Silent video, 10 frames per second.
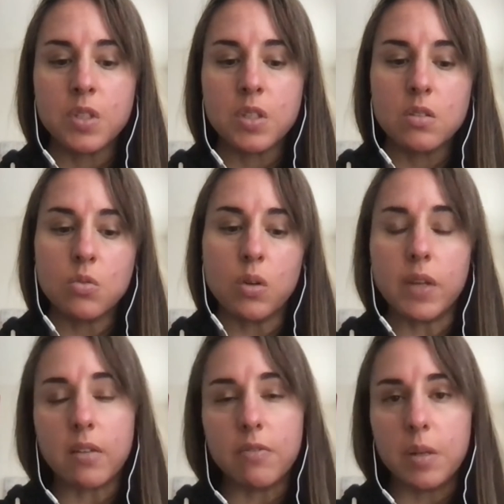sort of
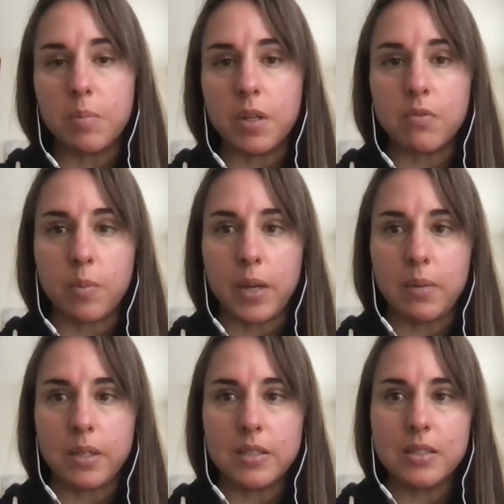like a Fitbit for
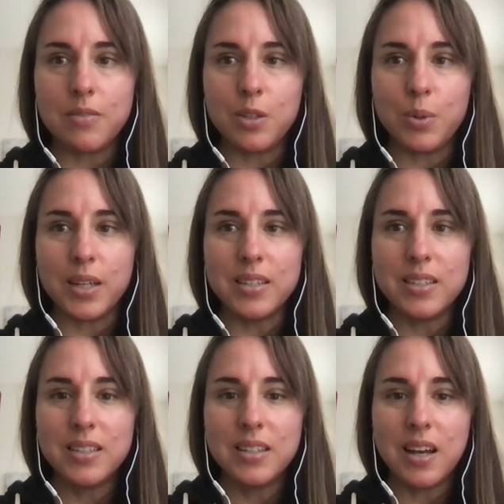babies, if you will,
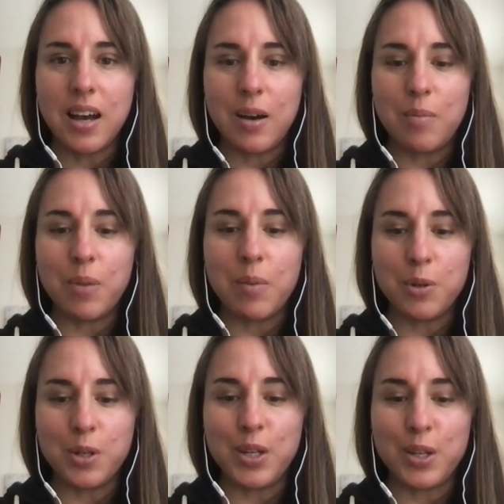by
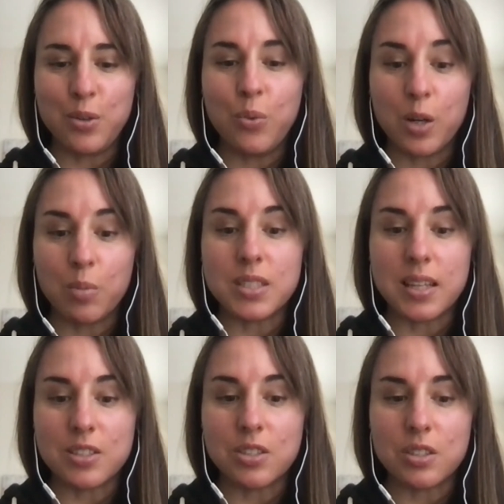putting wearable
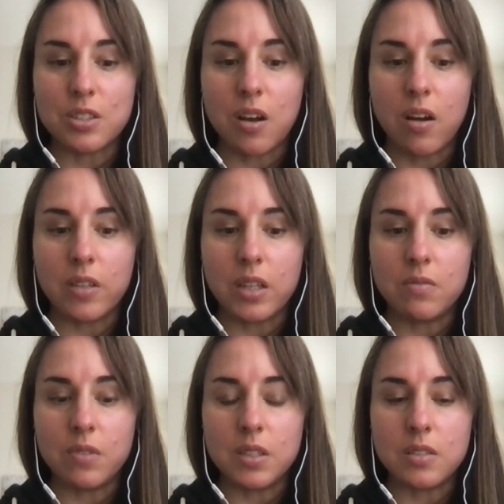sensors on the
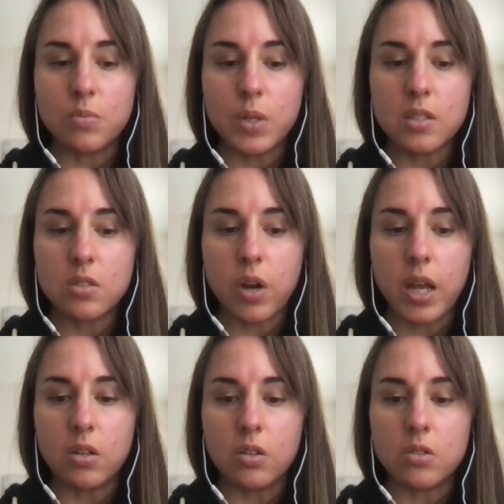infant's wrists or
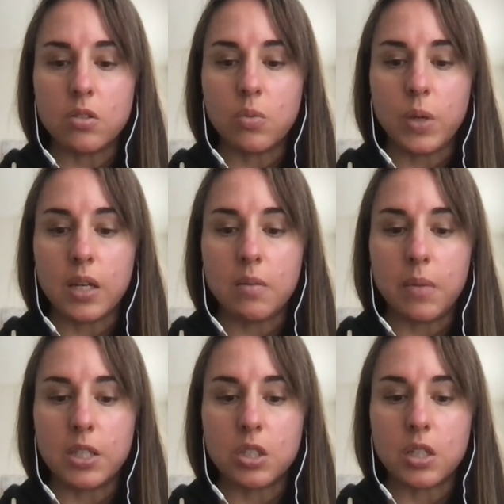ankles, so we can
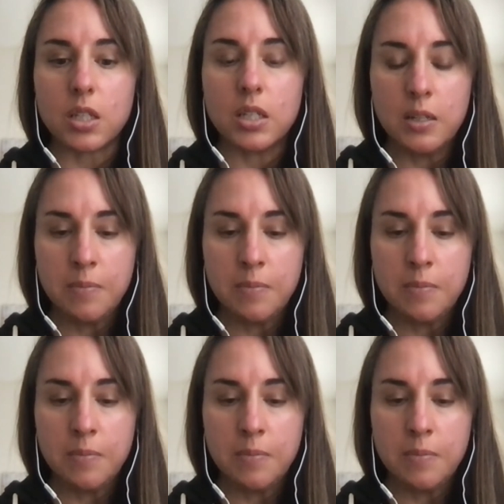measure